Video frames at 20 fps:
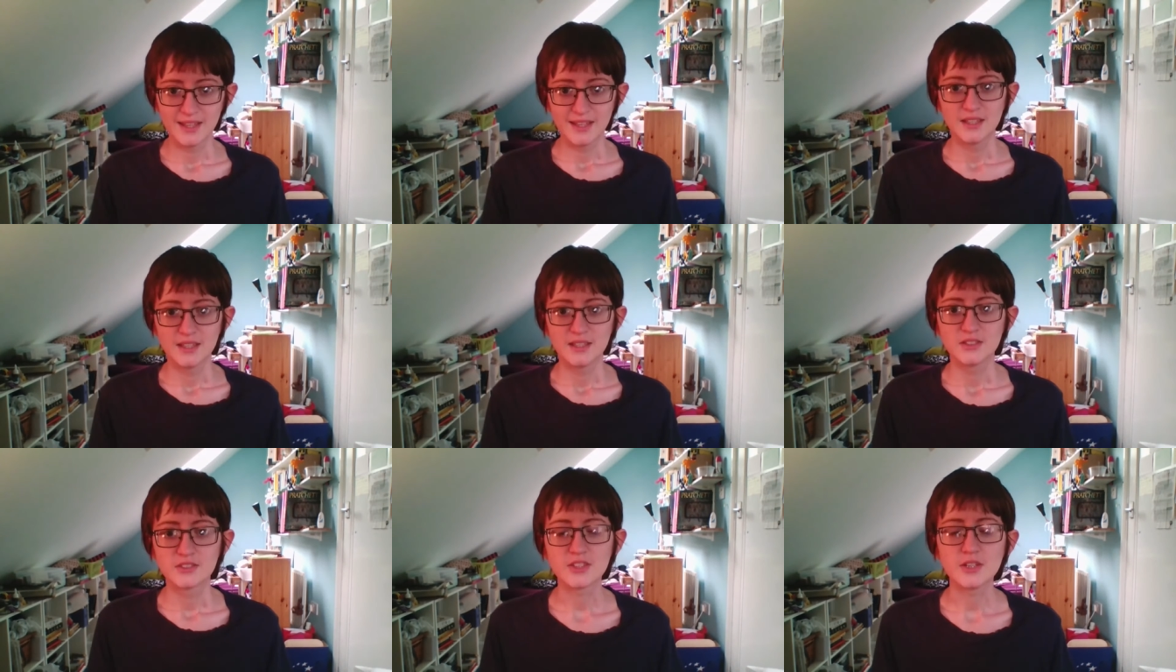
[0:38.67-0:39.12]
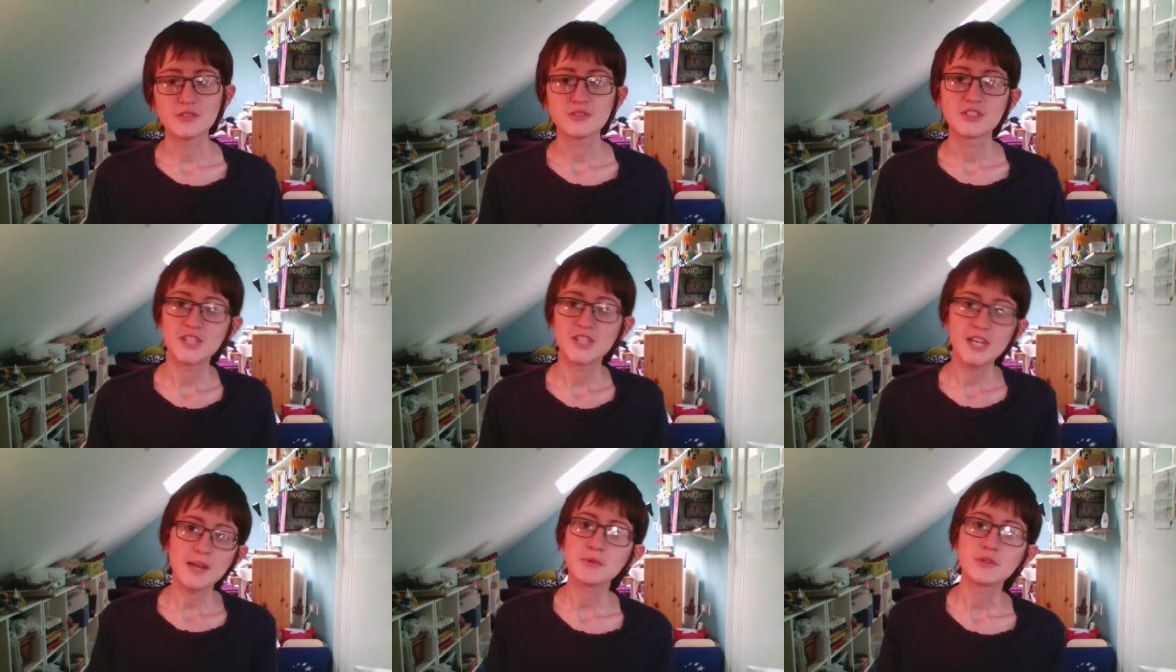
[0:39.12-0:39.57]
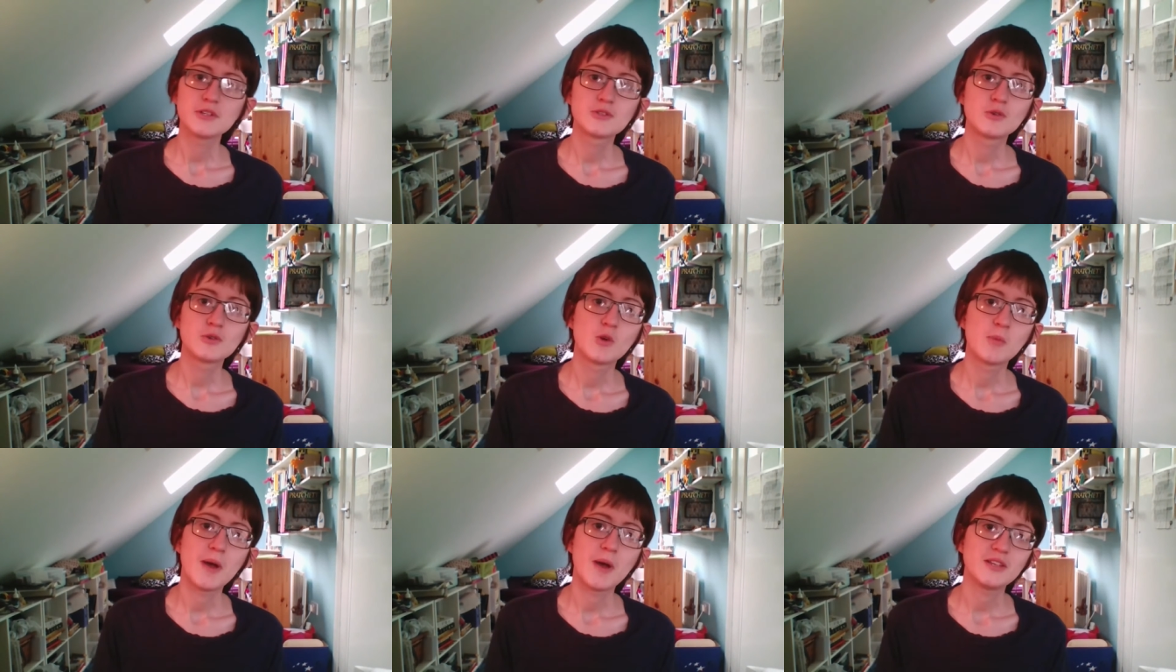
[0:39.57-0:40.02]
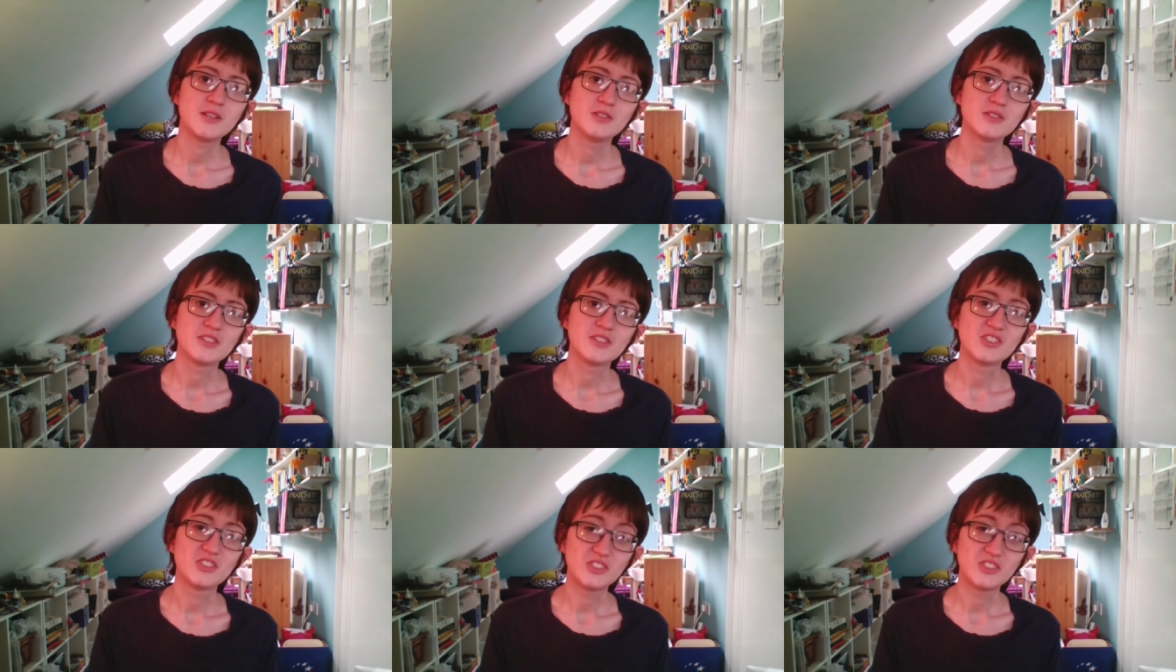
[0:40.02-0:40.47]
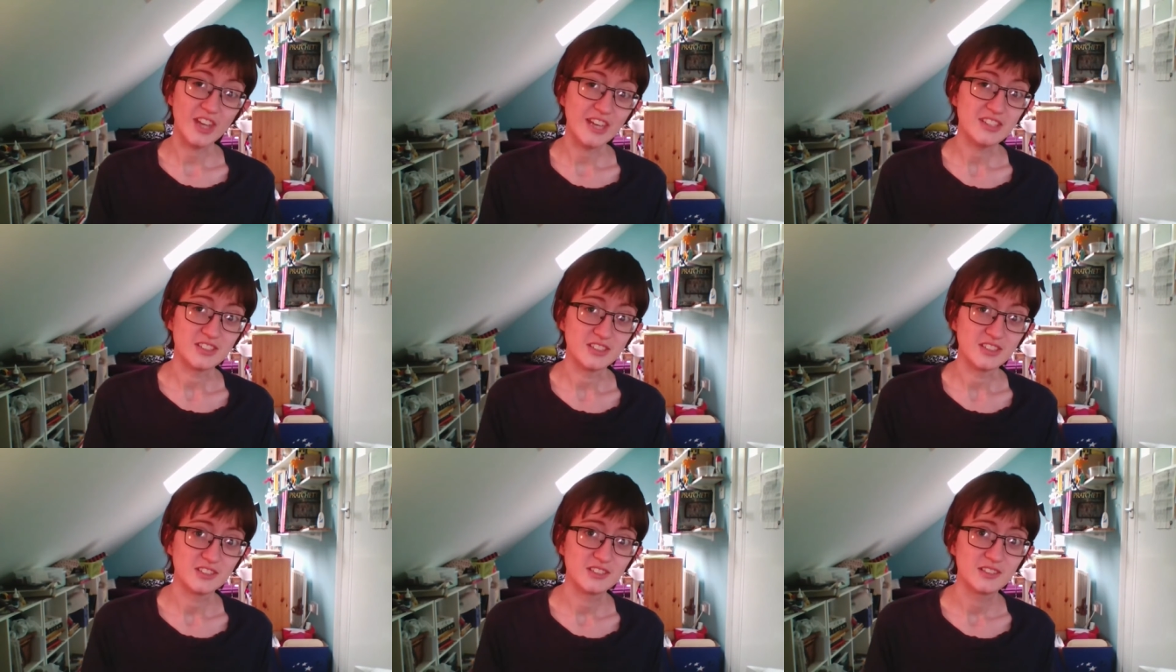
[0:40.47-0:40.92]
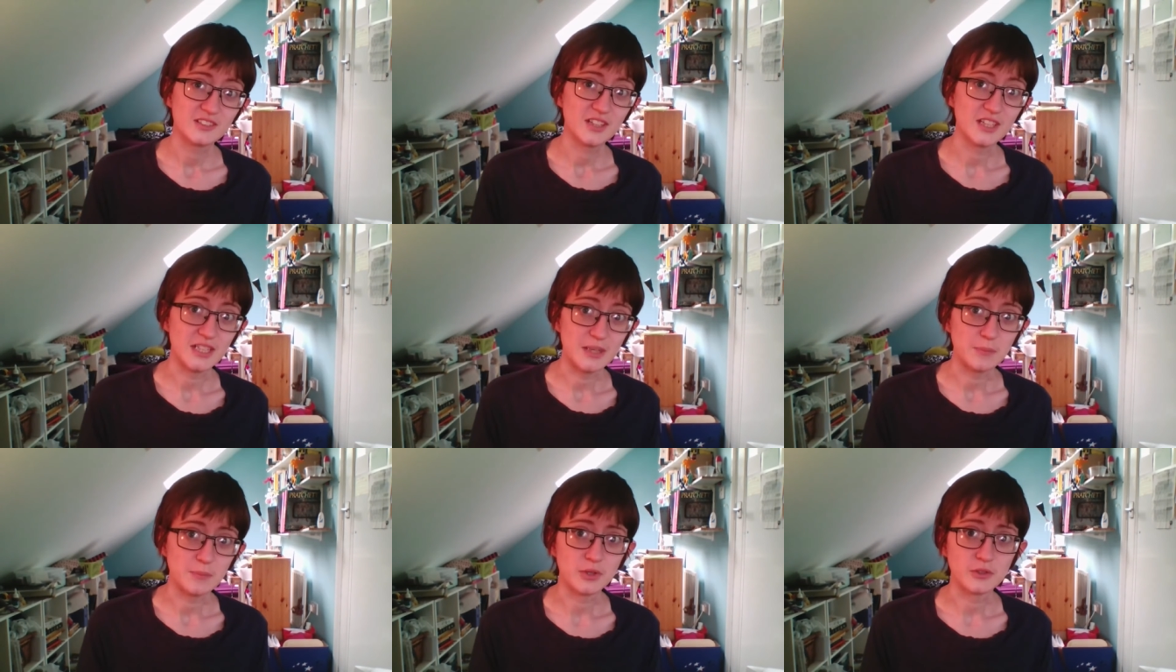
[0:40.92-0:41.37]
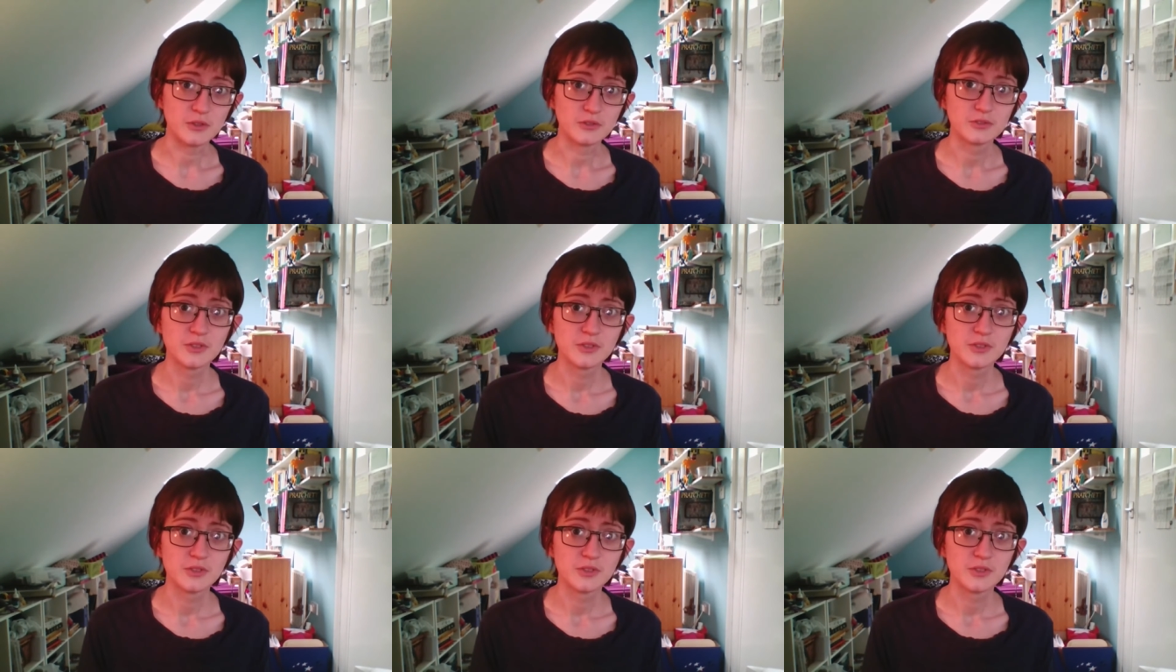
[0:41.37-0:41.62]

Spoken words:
So today I'm going to talk about using status in improv.